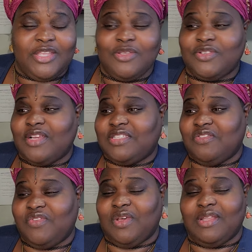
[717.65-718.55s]
You start to
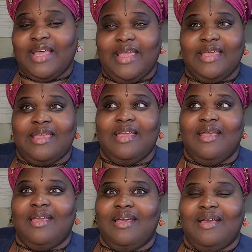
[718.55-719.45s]
feel like
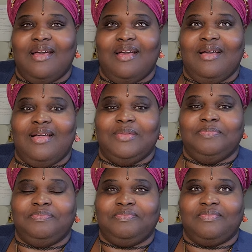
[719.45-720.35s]

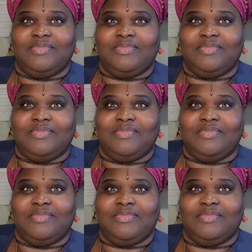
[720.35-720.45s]
um,